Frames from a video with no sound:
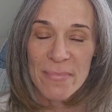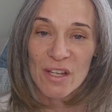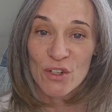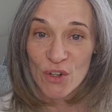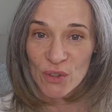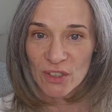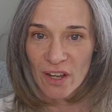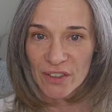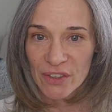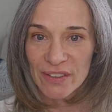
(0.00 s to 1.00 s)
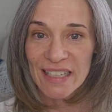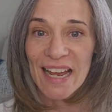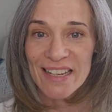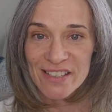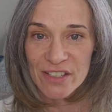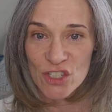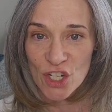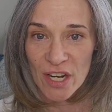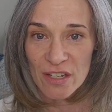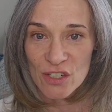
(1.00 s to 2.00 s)
no longer. It has to
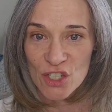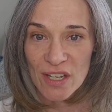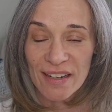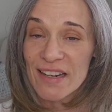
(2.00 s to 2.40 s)
change. And I